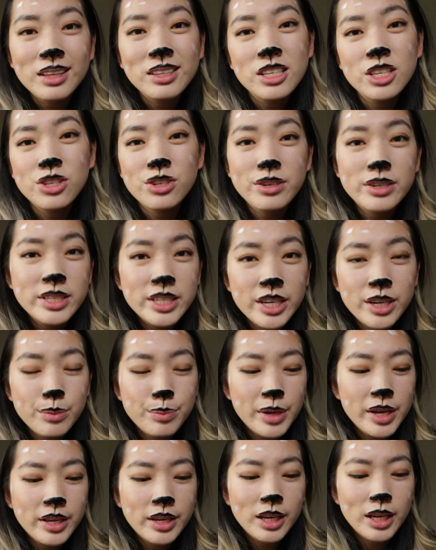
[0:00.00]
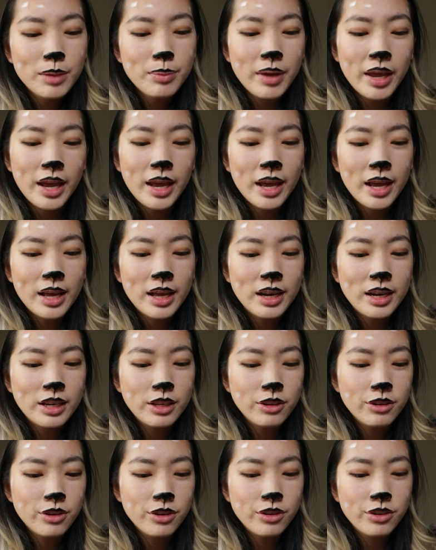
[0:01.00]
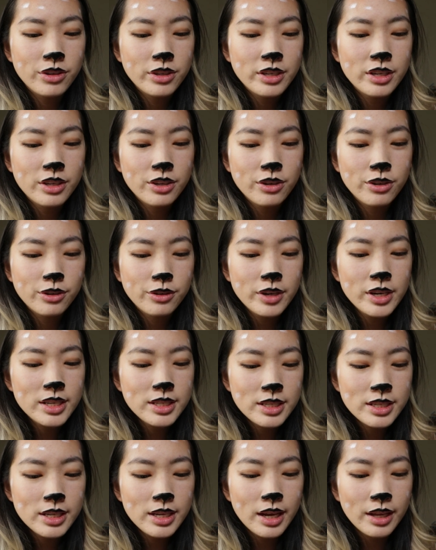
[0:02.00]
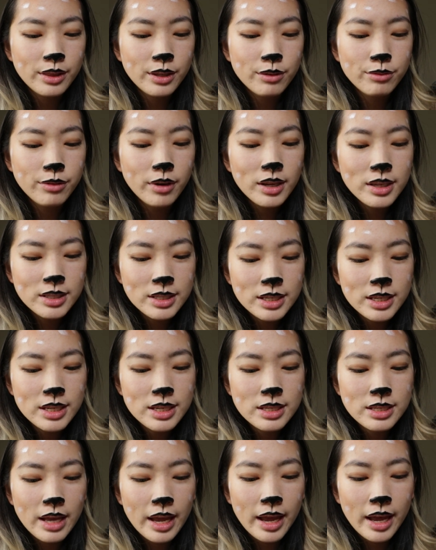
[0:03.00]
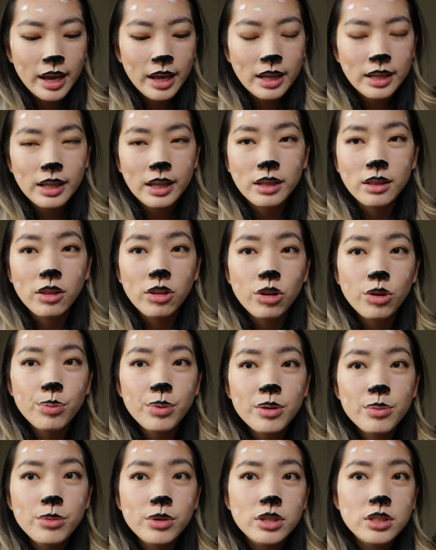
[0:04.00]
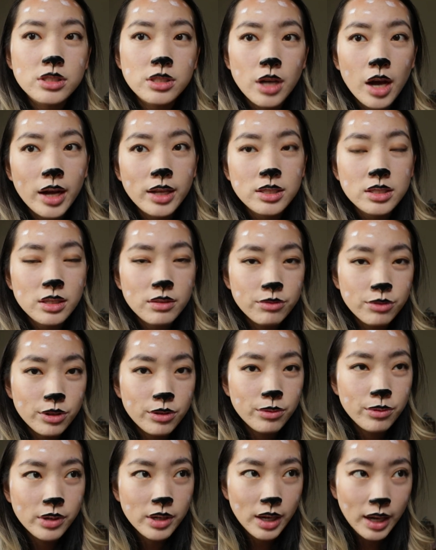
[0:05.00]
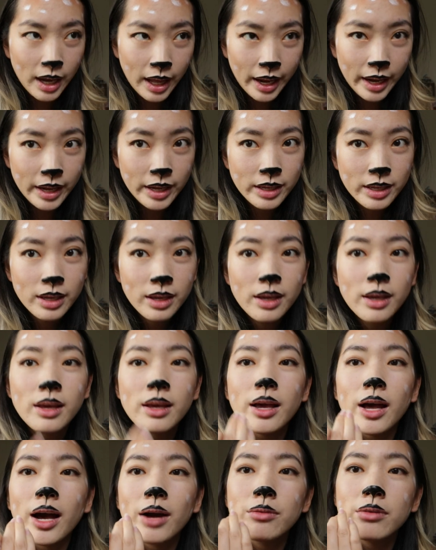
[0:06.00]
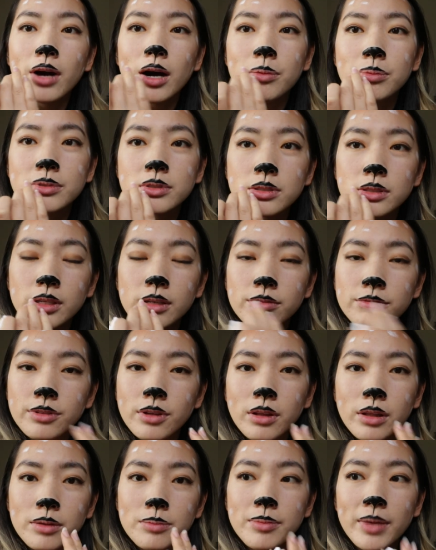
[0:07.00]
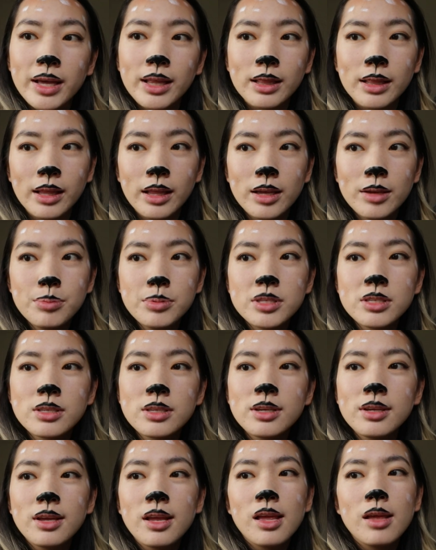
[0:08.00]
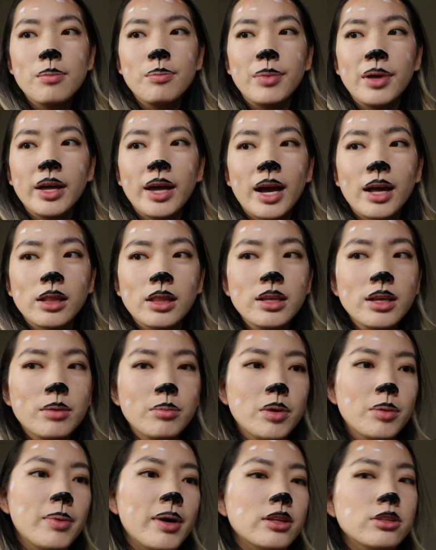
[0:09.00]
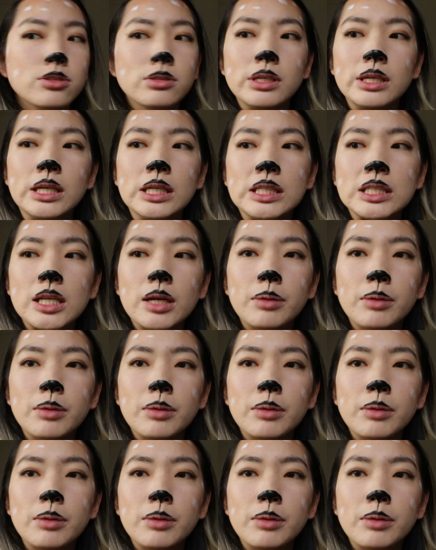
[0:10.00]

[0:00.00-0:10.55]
this is your deer makeup, and you know you can go crazy on the falsies and a little bit more dots if you would like. I will obviously fill in my lips but I think I'm about to eat